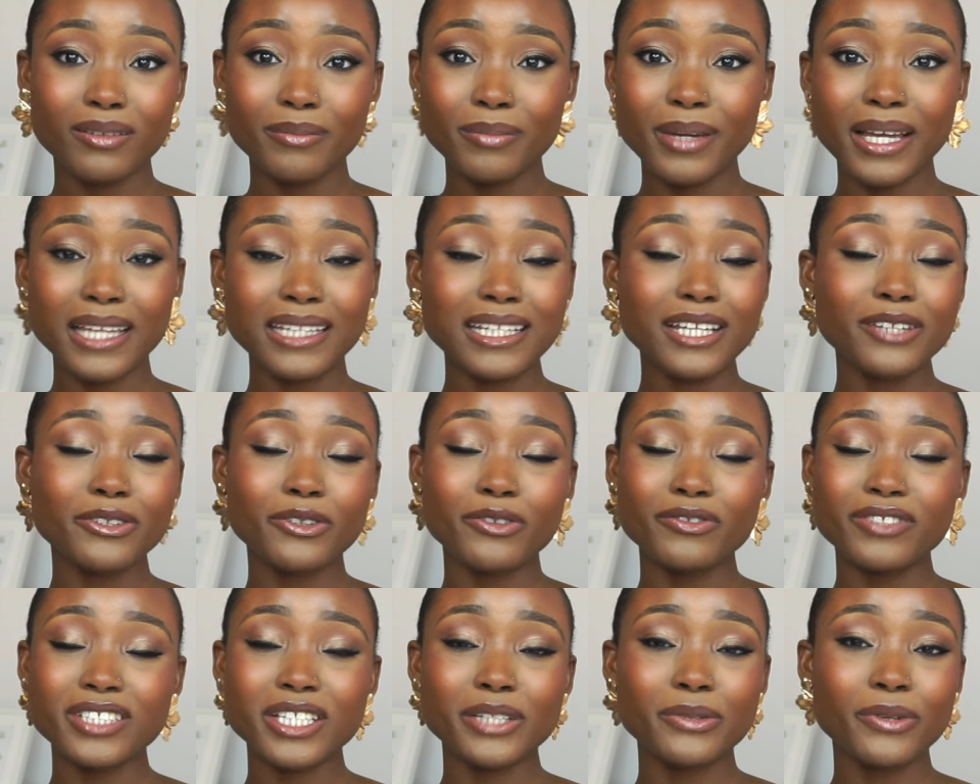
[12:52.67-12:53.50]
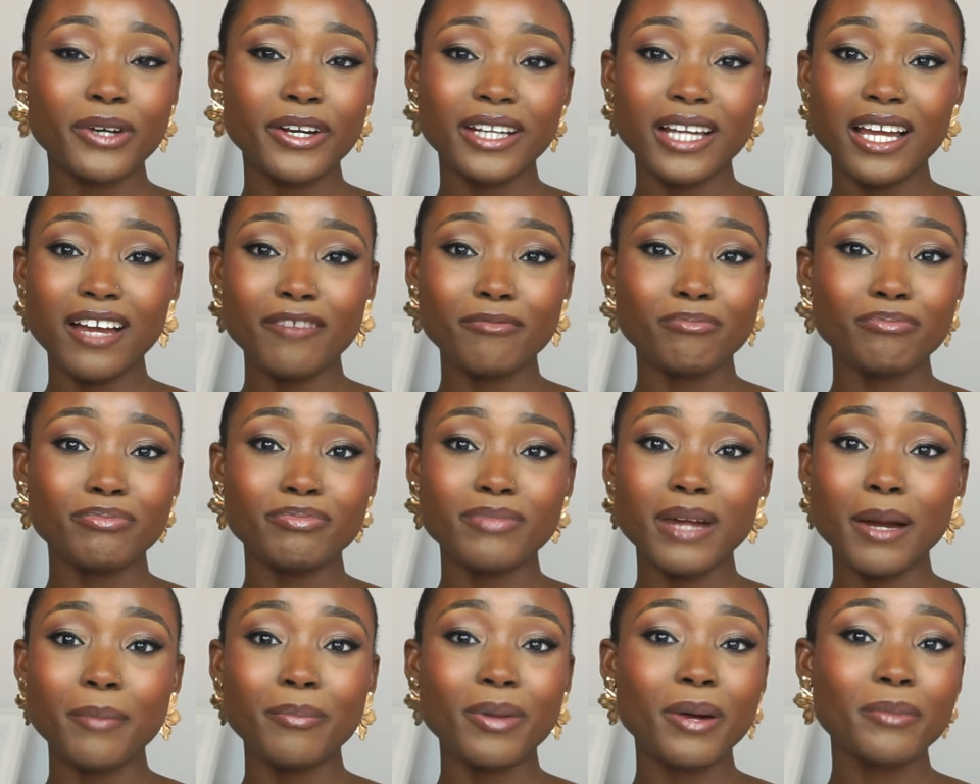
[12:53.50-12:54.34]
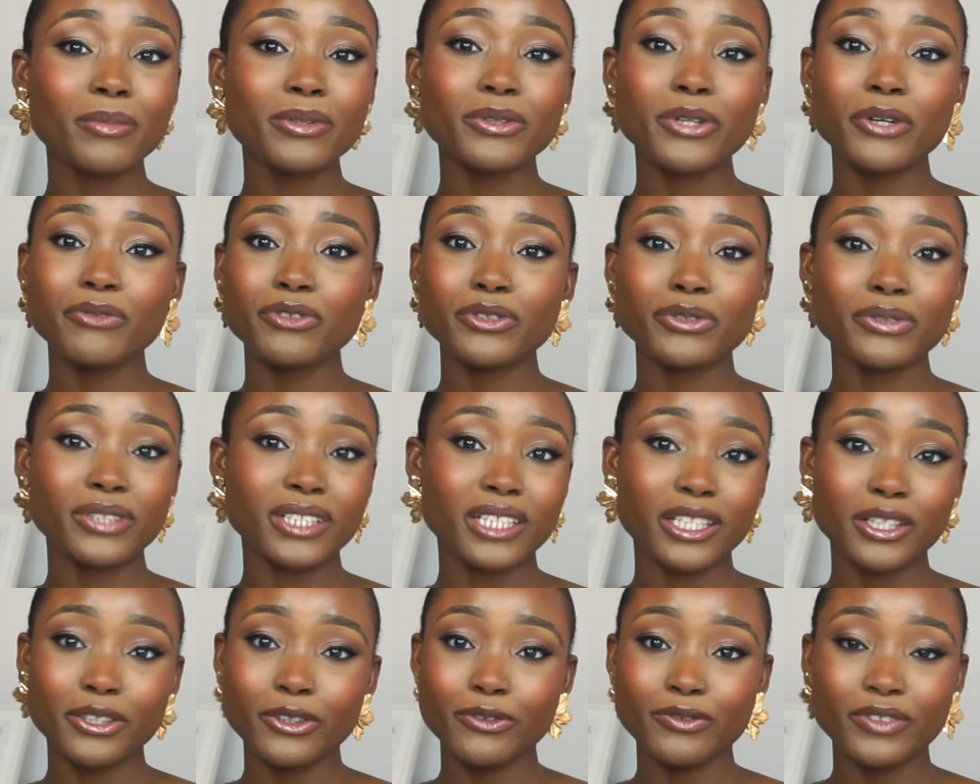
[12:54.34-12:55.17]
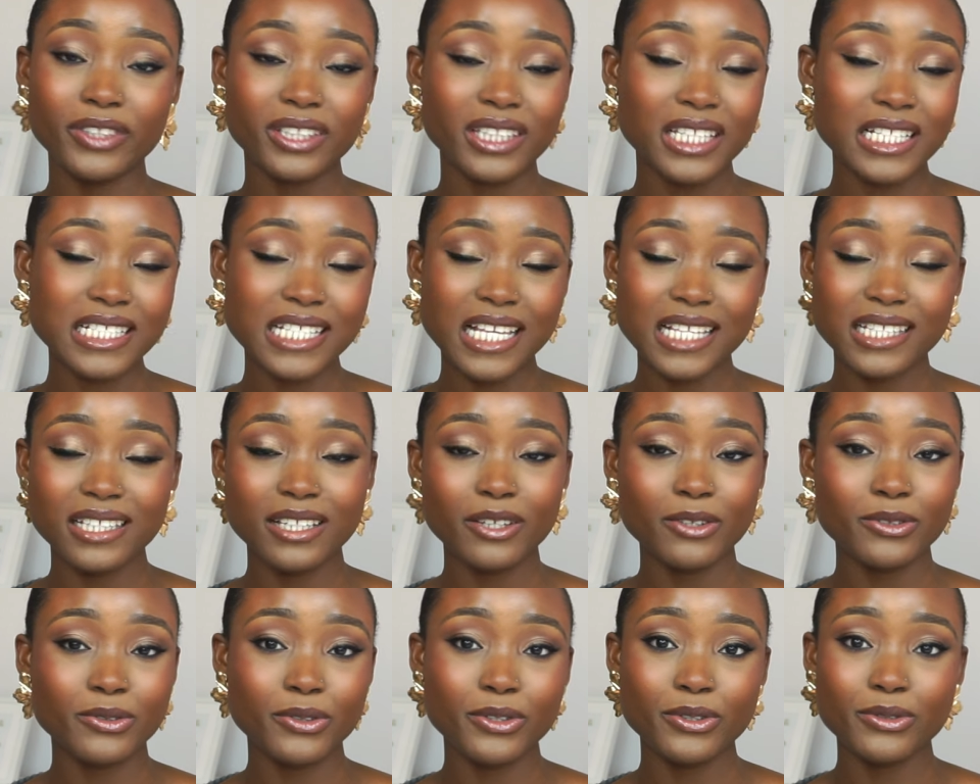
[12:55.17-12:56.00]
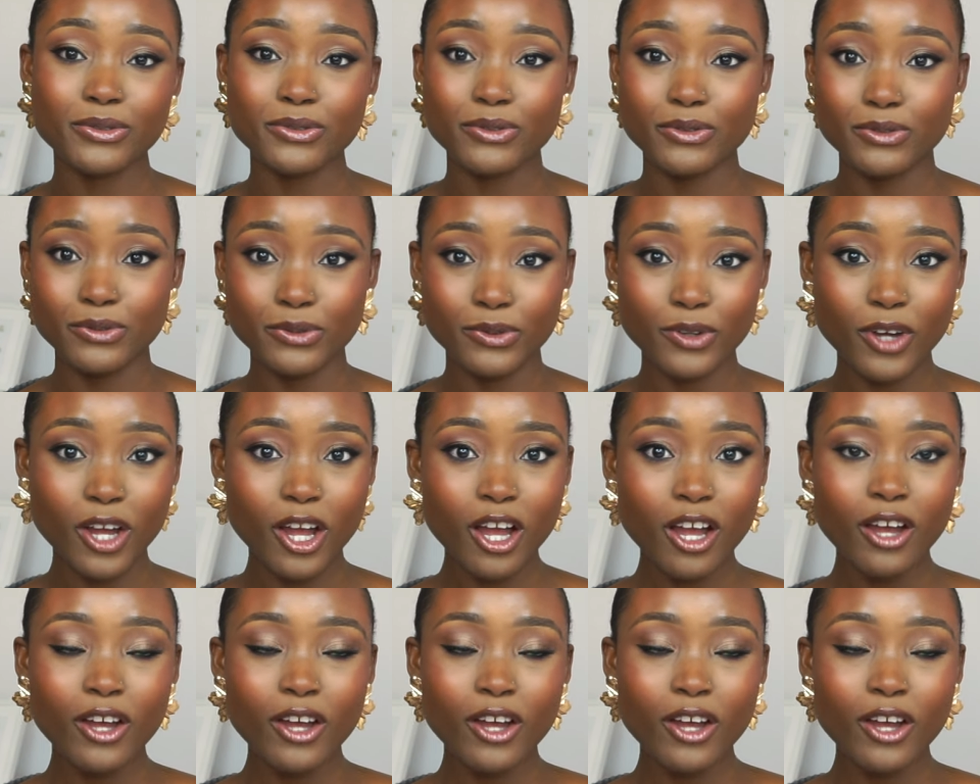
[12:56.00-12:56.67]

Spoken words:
by the end of January, I'm probably not even doing any of the things I said I was going to do.